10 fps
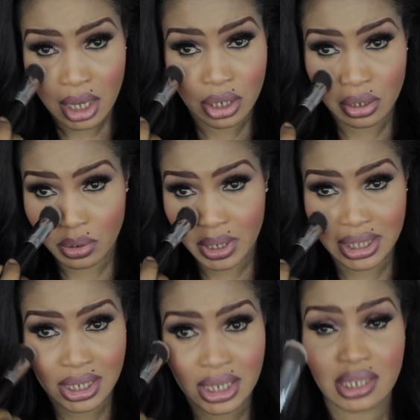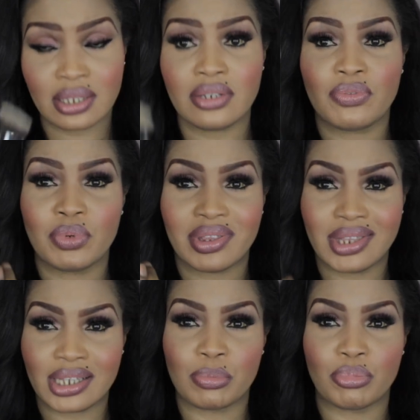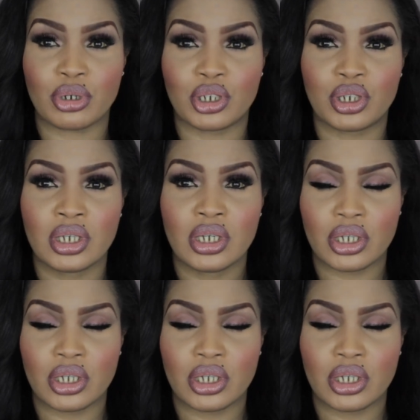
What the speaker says: You know, it's easy with this brush,